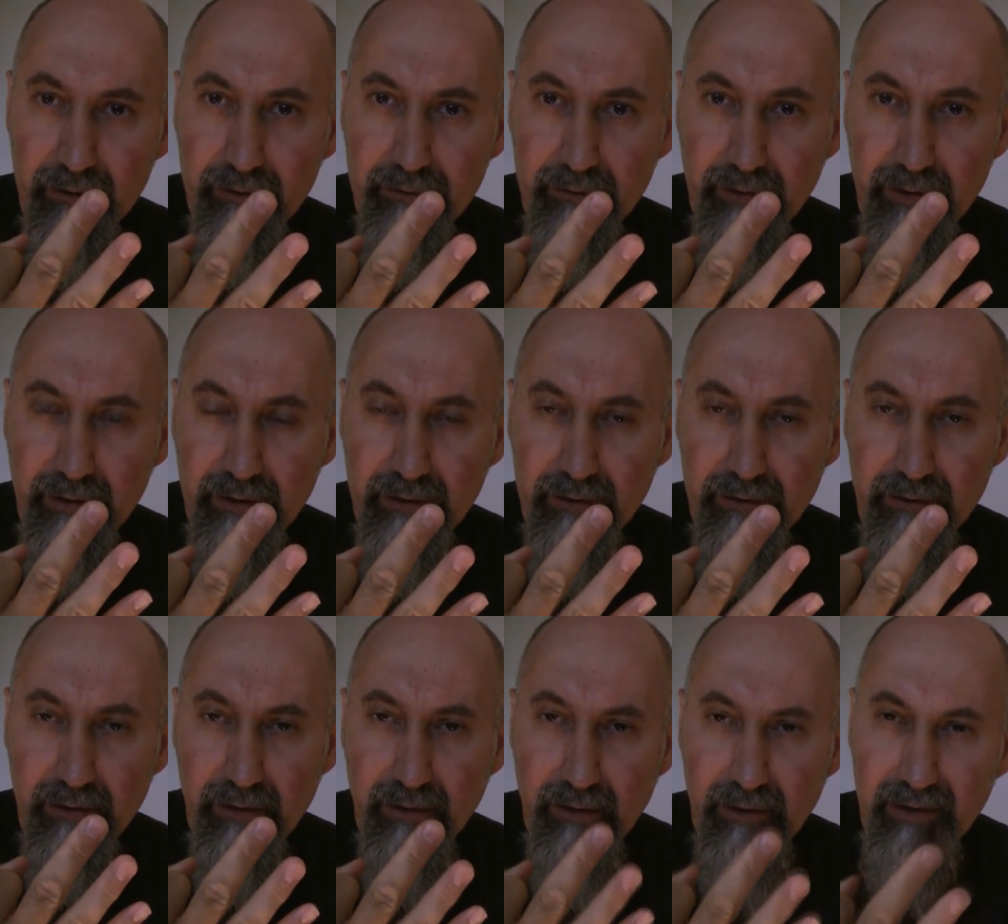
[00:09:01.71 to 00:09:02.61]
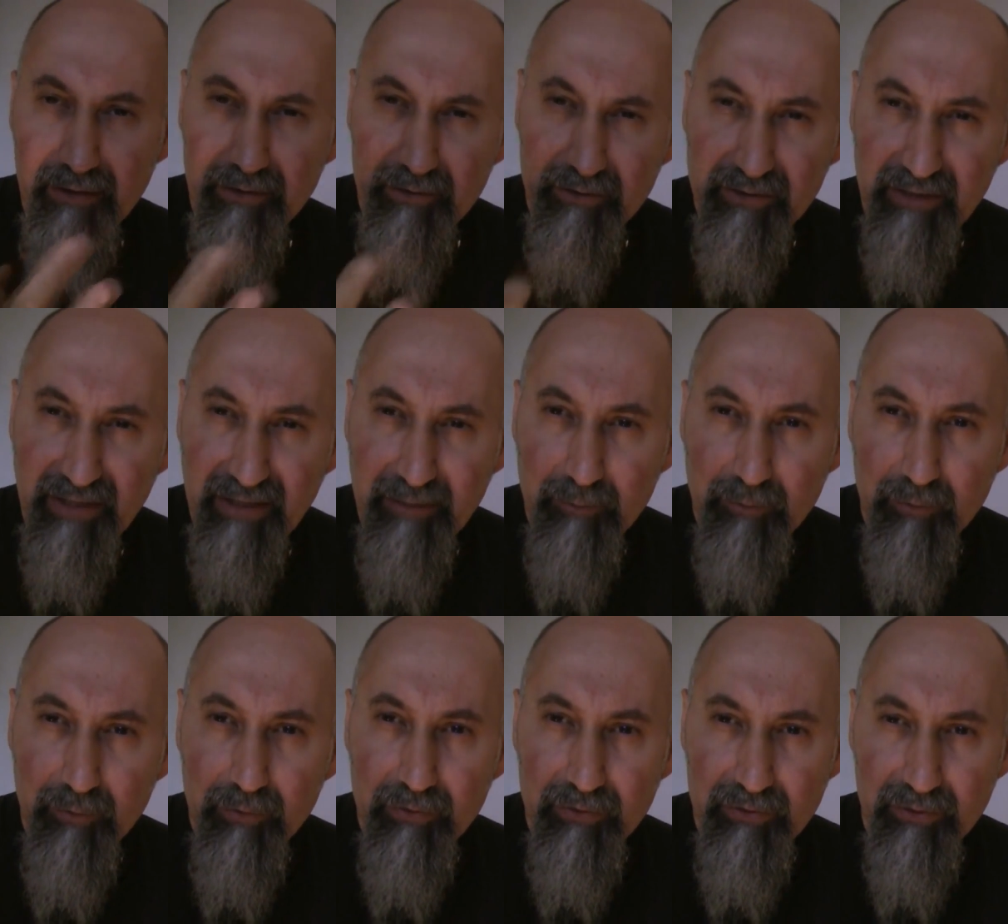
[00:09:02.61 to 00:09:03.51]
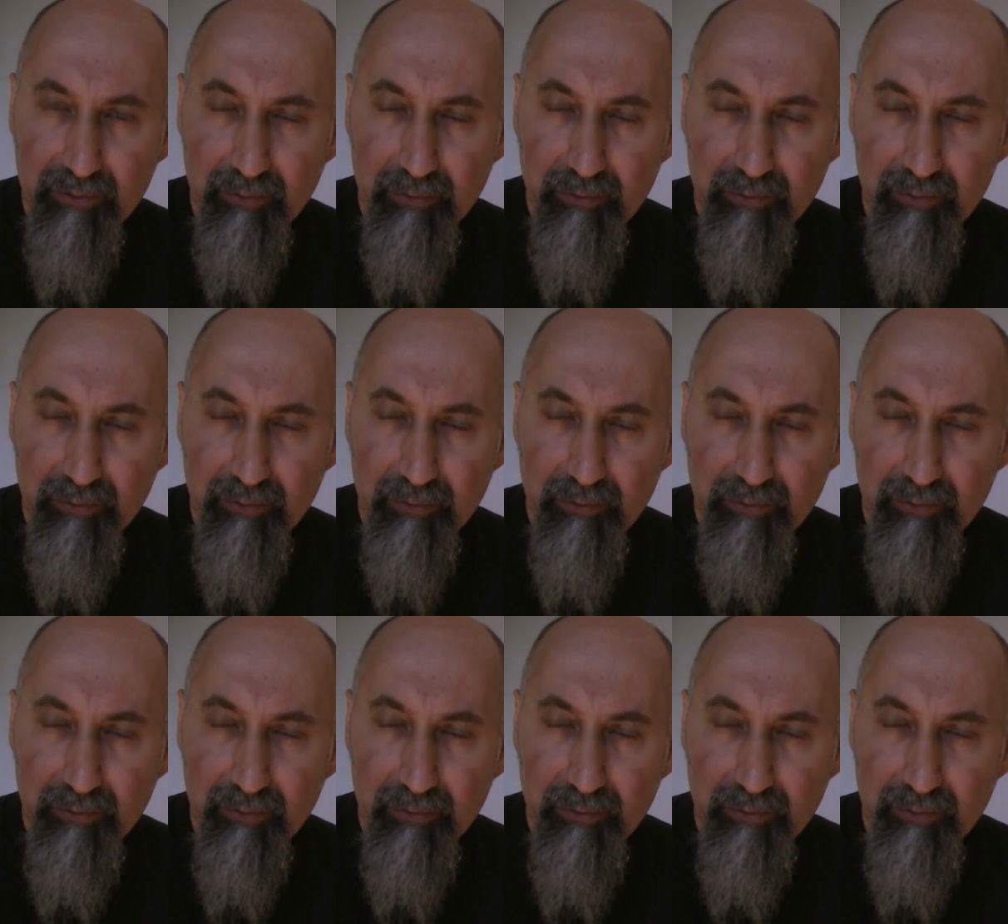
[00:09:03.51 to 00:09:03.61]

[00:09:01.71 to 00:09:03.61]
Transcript: right? And the same rules